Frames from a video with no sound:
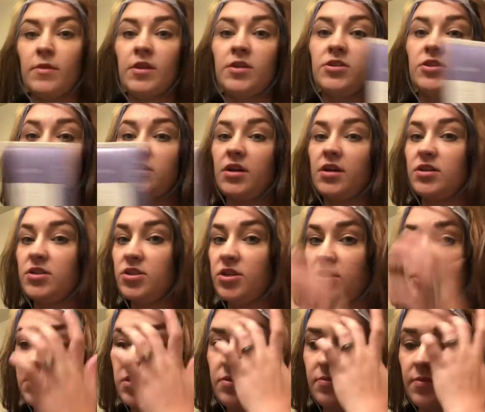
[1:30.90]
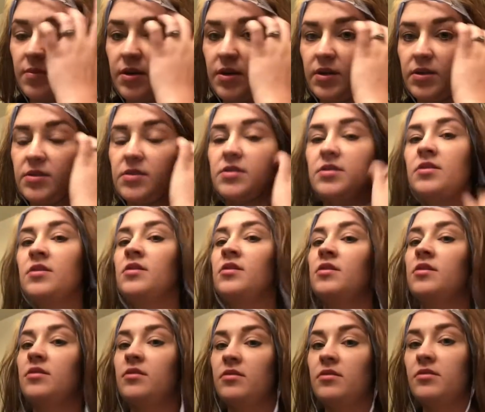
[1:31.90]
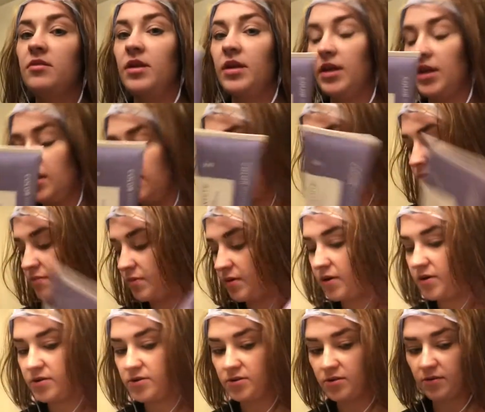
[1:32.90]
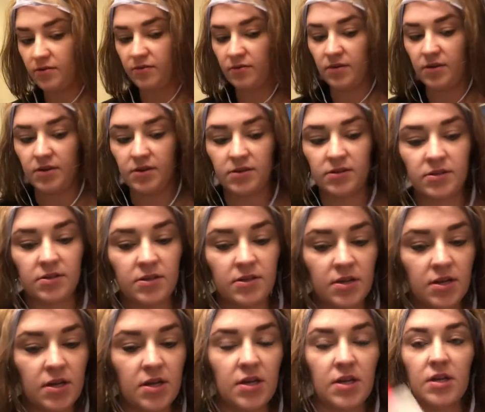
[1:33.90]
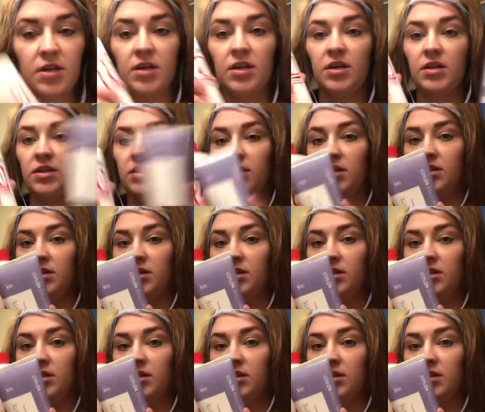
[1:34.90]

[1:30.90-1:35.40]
She said just to mix like even parts of this and